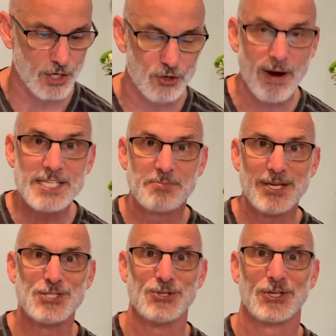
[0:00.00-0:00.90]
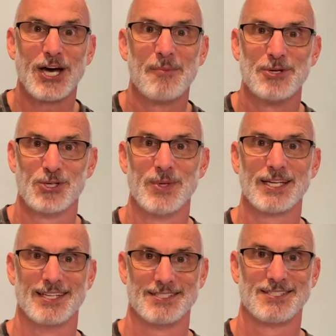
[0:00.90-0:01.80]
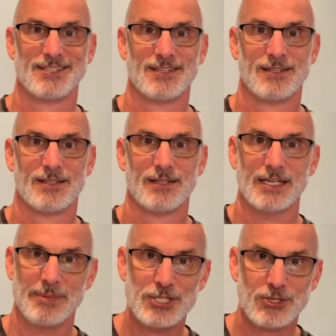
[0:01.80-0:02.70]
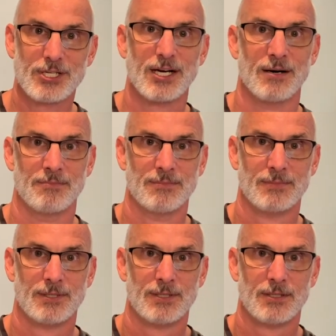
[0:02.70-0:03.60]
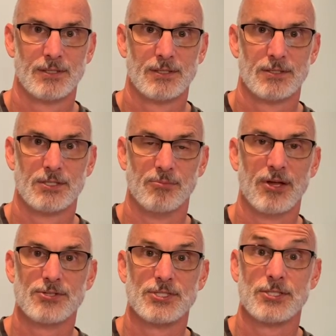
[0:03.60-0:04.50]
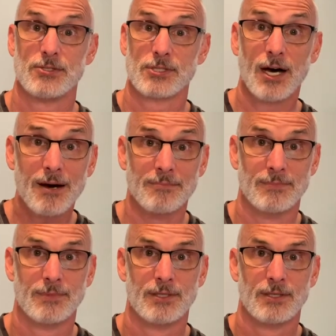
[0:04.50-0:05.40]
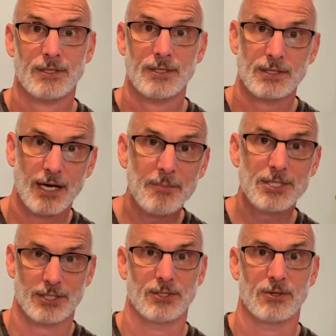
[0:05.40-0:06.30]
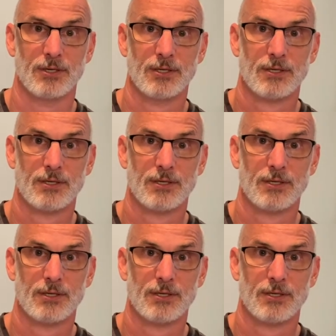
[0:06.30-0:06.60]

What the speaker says: Christ bids you to come in your weakness. He bids you to come. So brothers and sisters, come. Come to the Lord.